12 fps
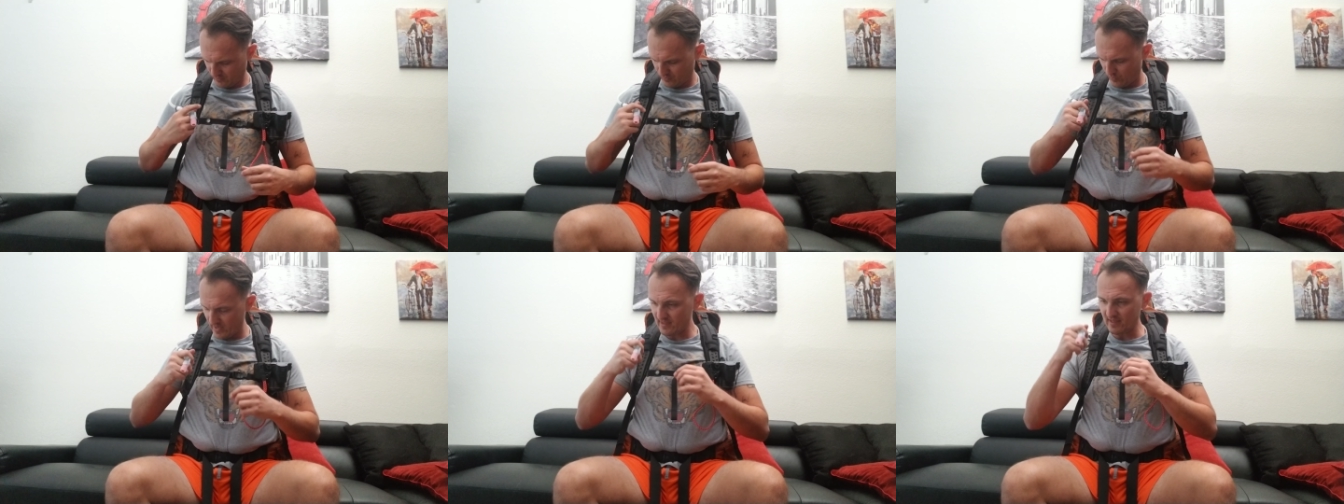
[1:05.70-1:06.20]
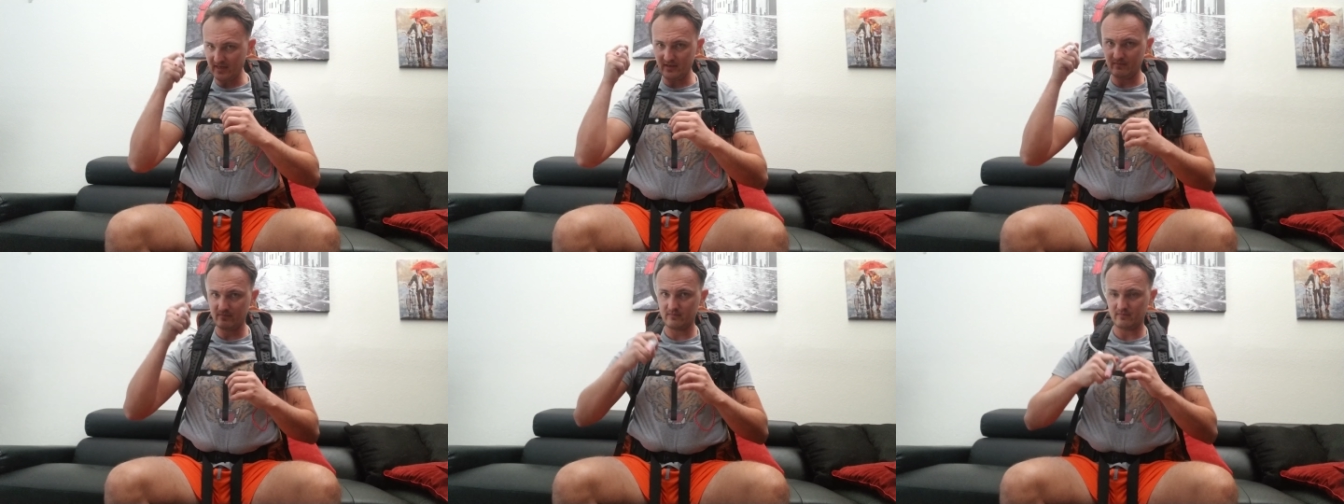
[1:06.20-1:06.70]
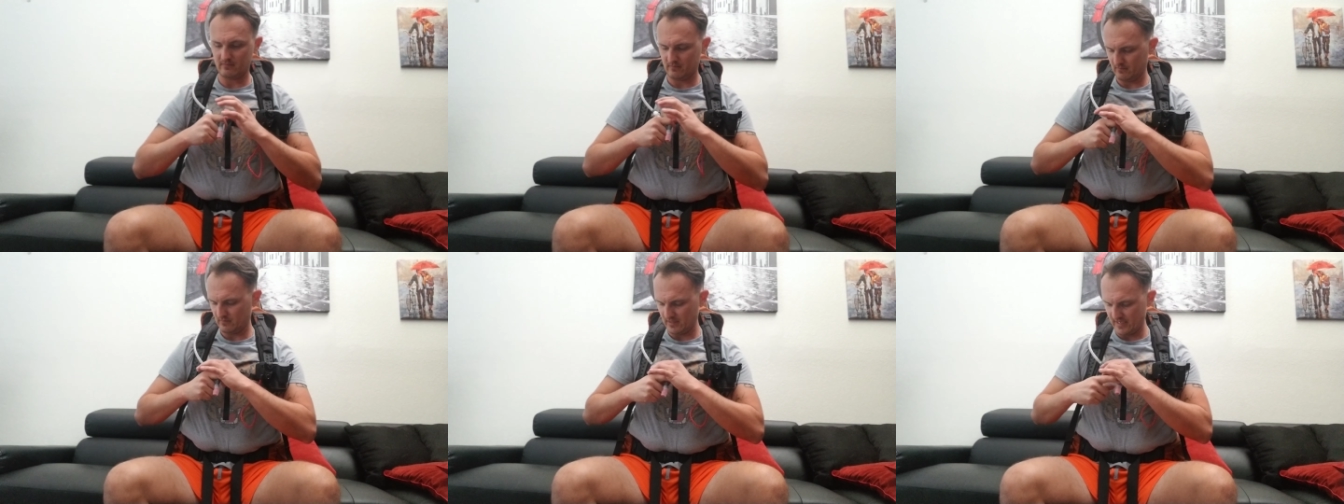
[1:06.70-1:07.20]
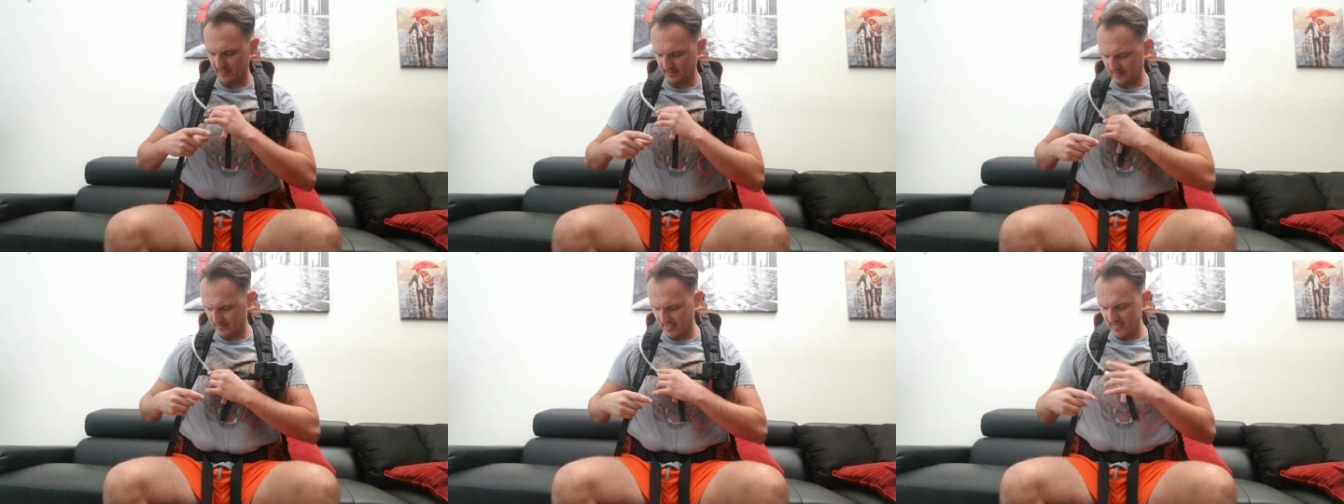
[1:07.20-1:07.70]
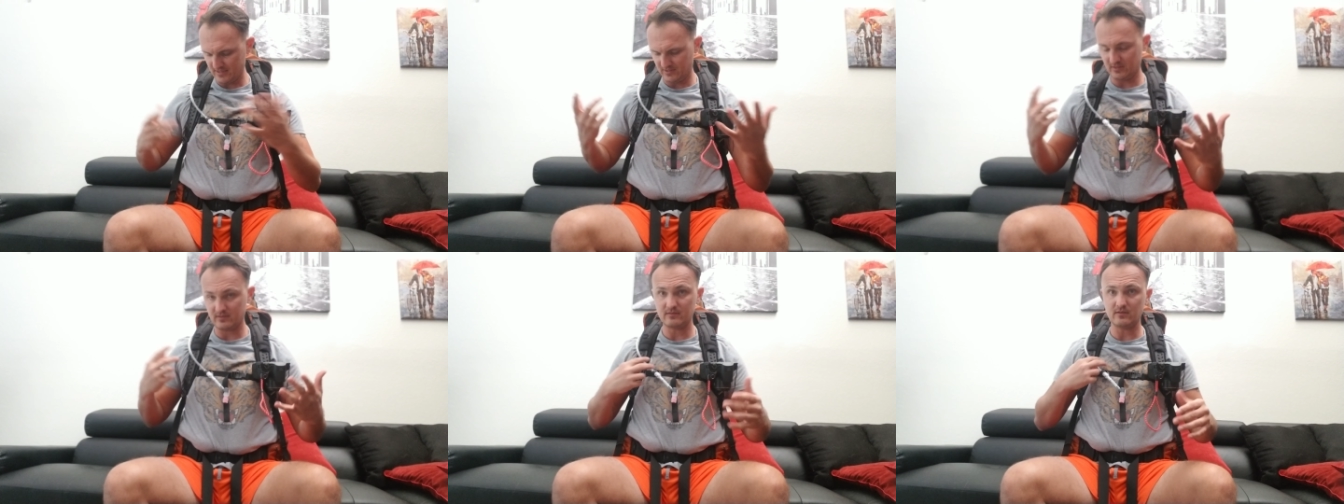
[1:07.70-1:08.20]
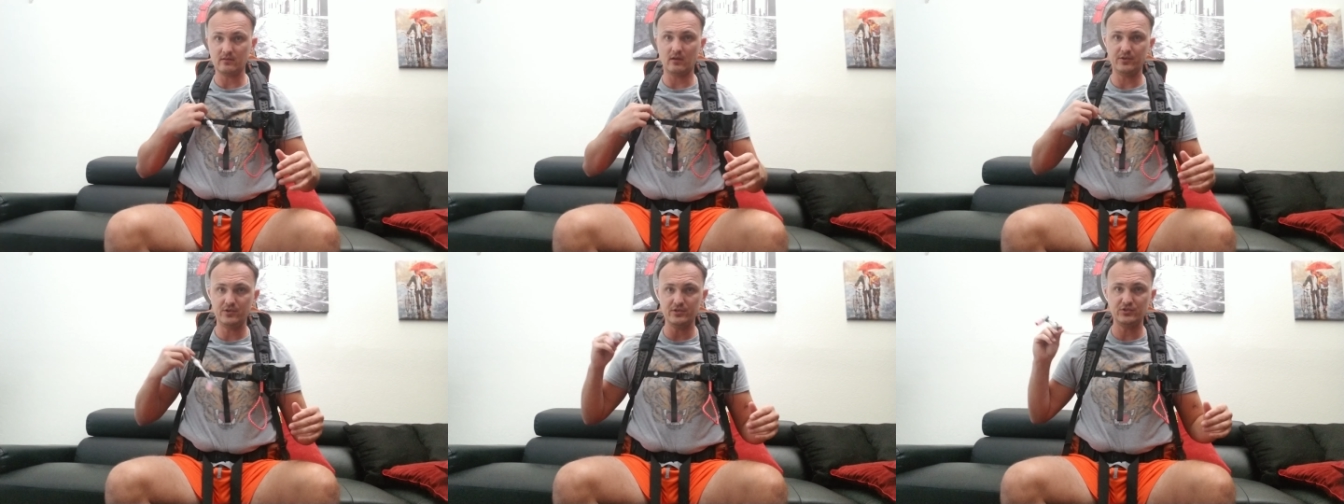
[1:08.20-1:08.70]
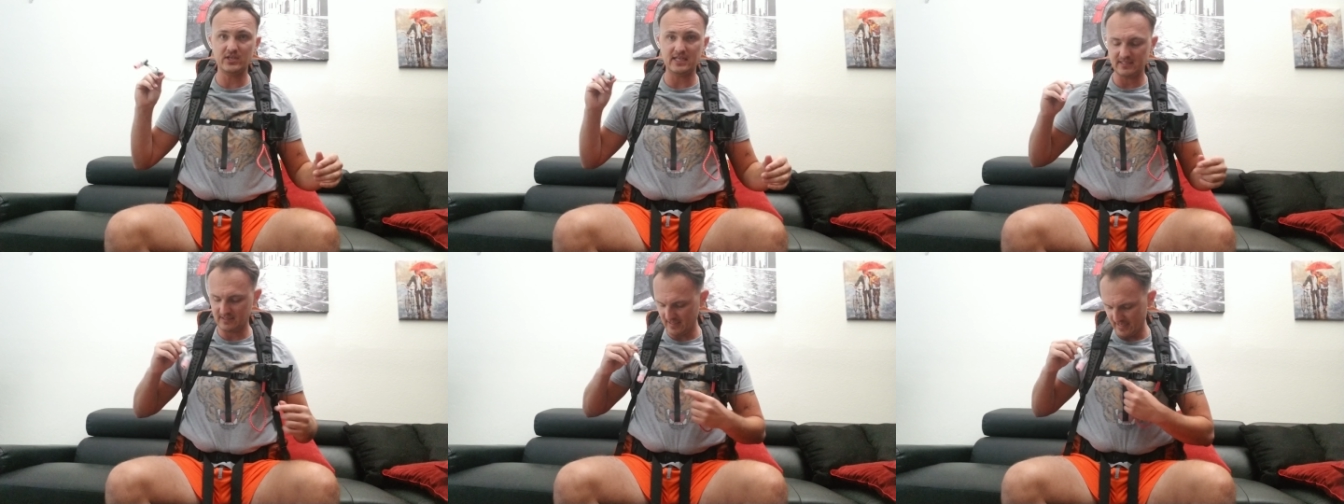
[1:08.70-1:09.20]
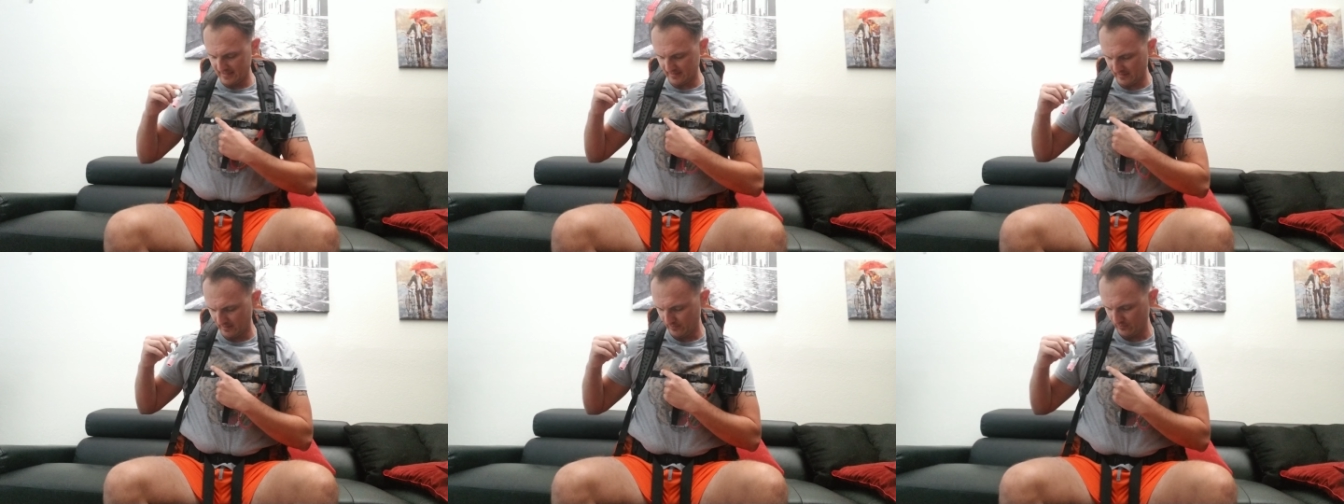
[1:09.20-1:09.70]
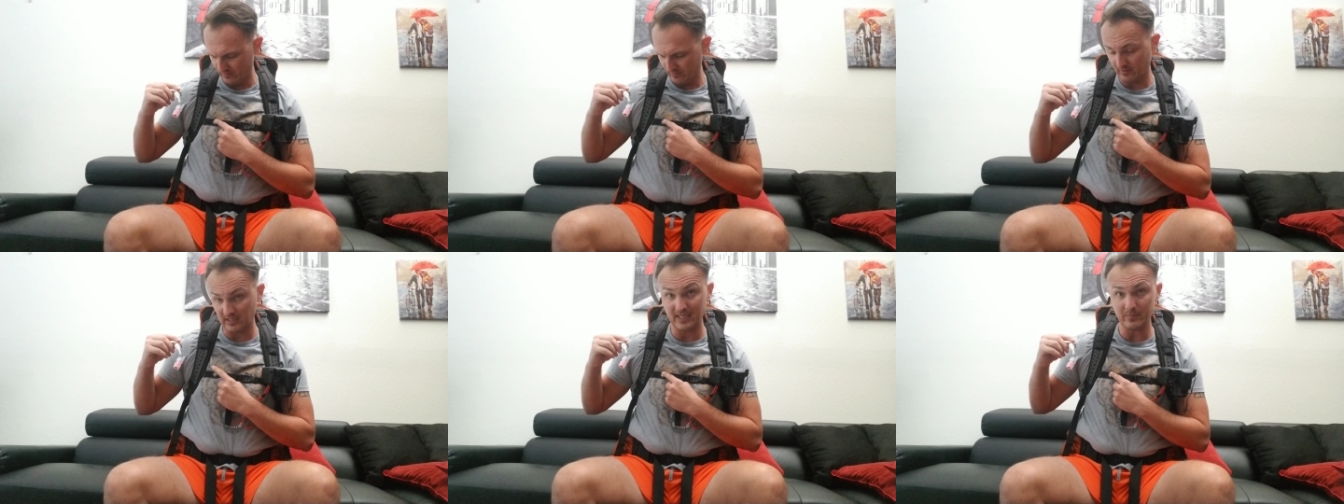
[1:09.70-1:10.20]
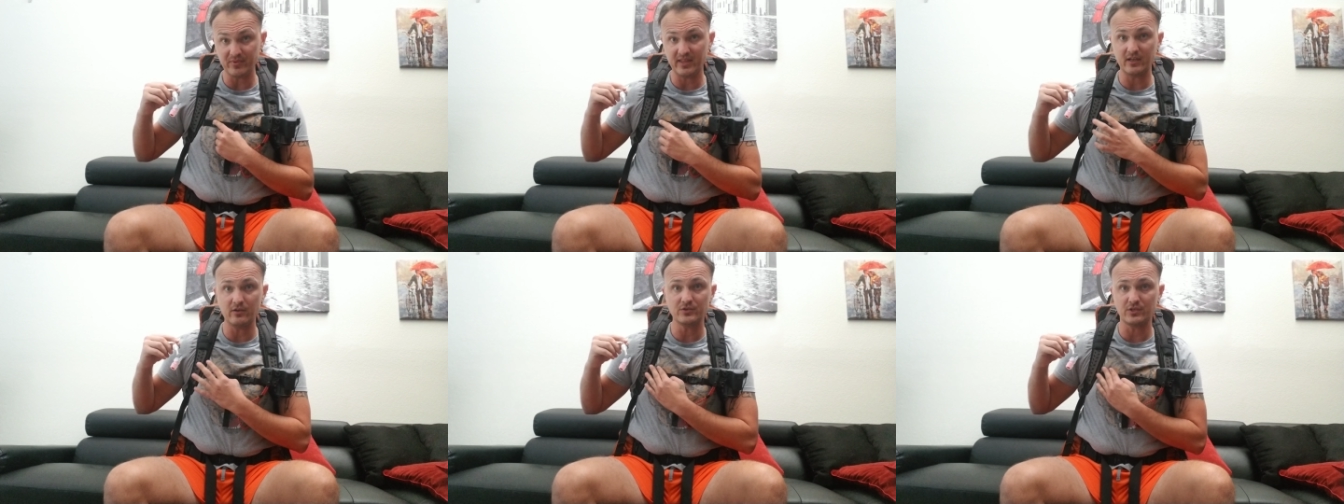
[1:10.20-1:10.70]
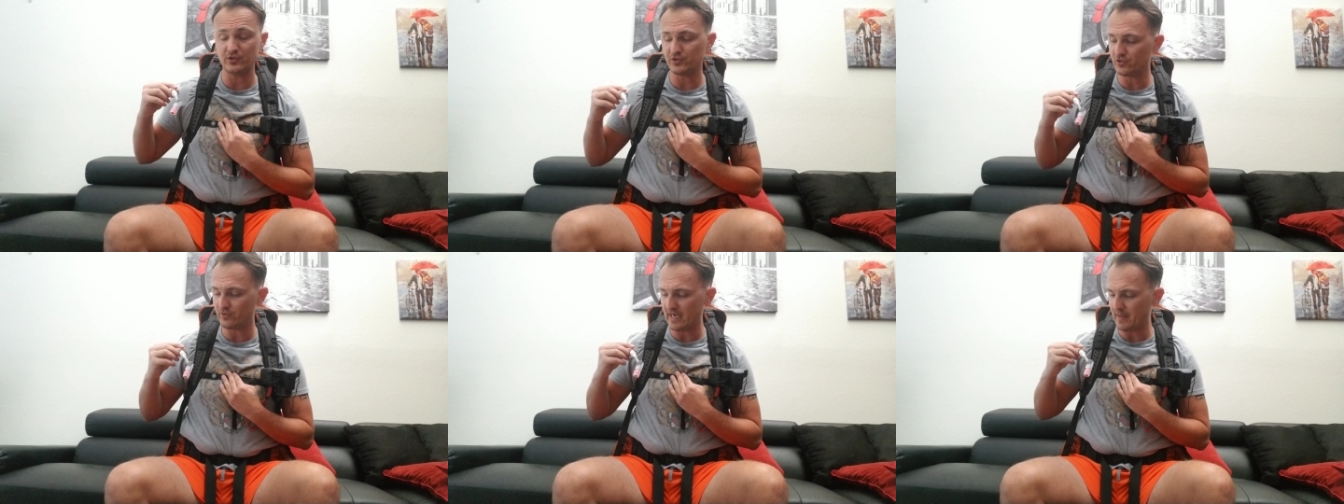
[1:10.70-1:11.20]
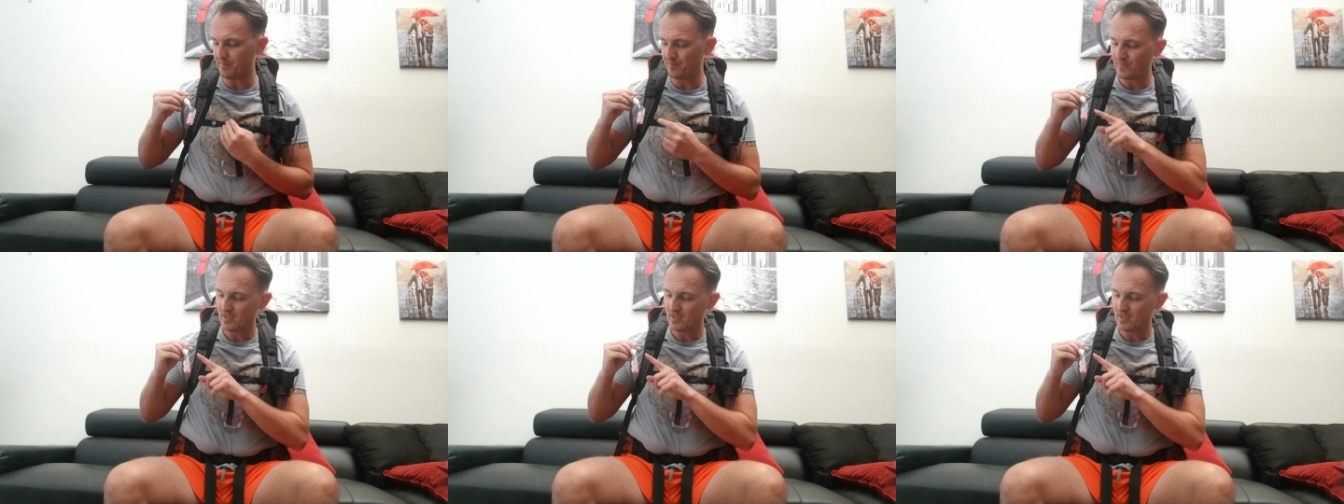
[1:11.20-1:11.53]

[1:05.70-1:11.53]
the way that it like stays onto your chest is it has a little clip that goes on your strap